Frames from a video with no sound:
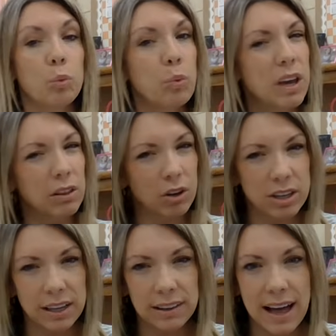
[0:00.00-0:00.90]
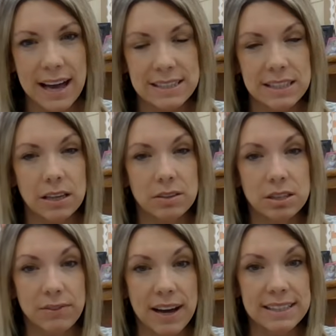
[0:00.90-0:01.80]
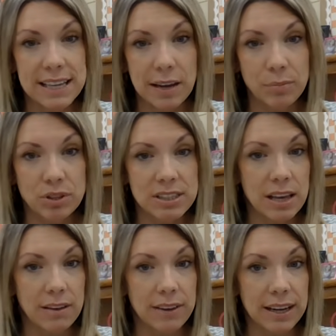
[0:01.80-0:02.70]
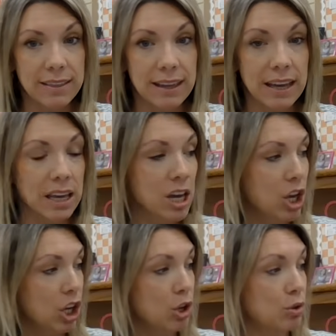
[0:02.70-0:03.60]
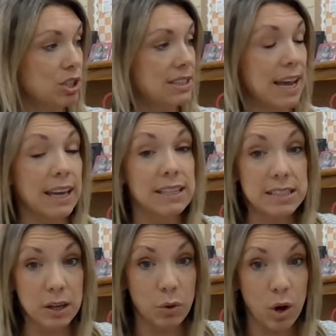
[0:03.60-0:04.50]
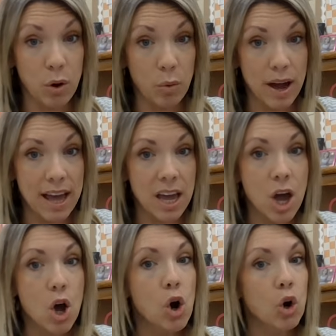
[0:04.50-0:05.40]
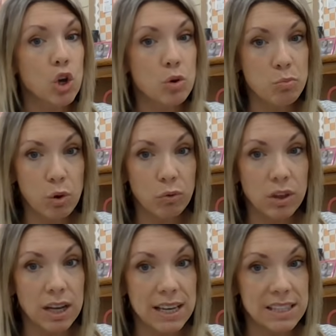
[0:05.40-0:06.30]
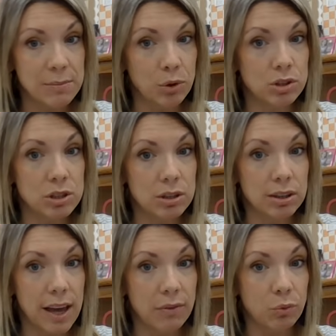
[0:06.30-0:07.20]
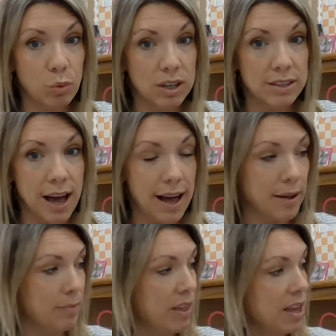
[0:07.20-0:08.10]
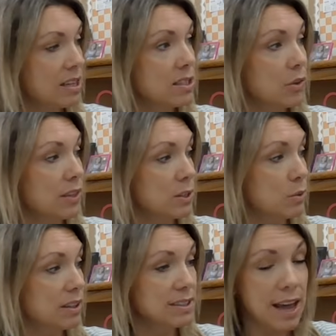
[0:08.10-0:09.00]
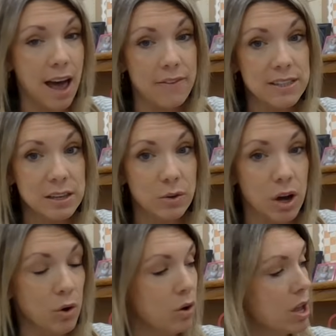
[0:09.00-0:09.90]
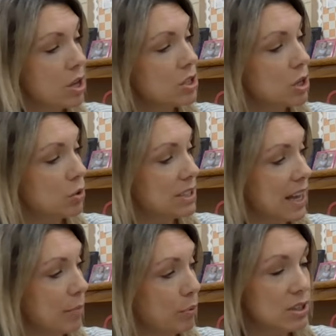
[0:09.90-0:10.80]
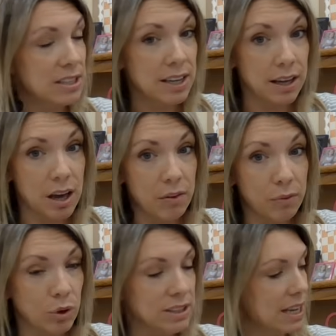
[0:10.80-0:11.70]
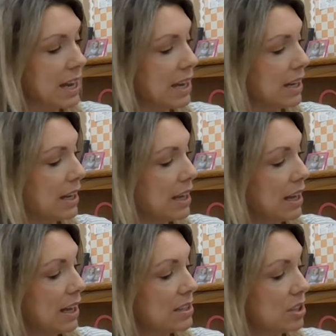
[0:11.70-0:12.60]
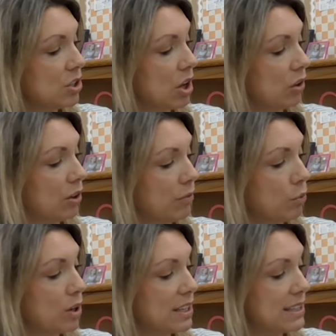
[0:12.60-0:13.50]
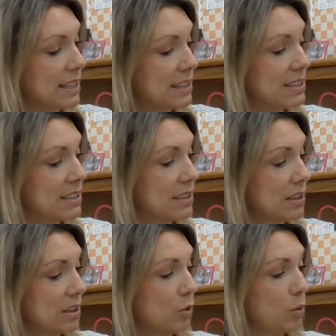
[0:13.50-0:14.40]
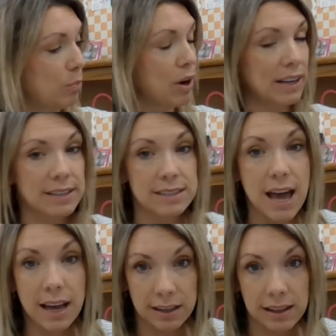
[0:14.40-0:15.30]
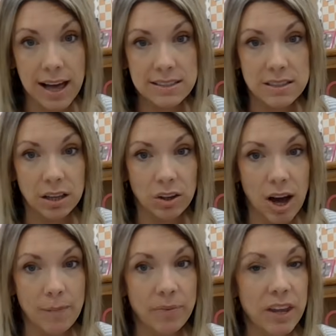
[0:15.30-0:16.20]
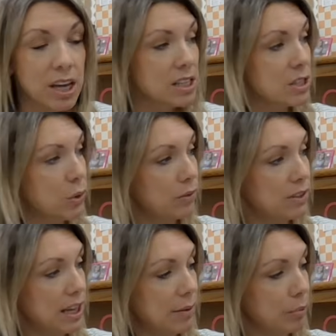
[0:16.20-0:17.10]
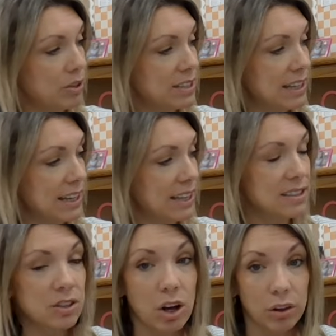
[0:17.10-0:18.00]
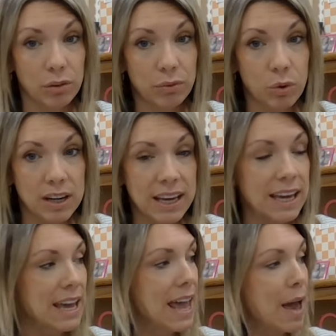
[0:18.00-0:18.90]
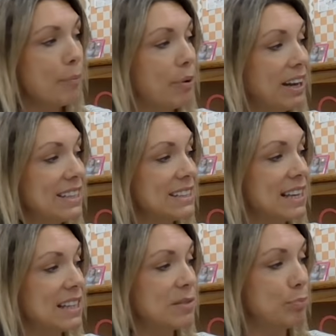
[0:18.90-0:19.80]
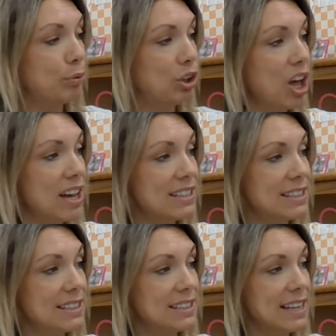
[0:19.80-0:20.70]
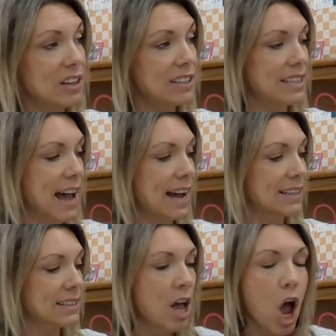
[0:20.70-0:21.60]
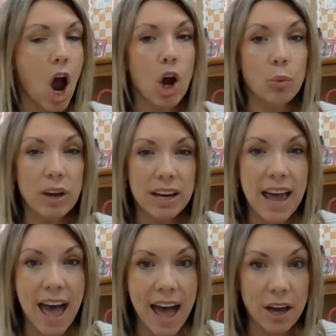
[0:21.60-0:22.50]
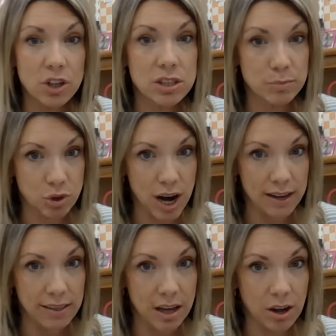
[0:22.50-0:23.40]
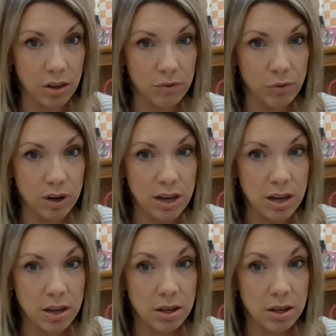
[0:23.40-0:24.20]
We learned in class that to find 10% of anything, you just take a zero away or you move the decimal to the left one time. So this one doesn't have a zero, so 10% of 14 is $1.40. We practice that in class a lot. So if 10% is $1.40, but it says plus sales tax, are we going to add or subtract that $1.40?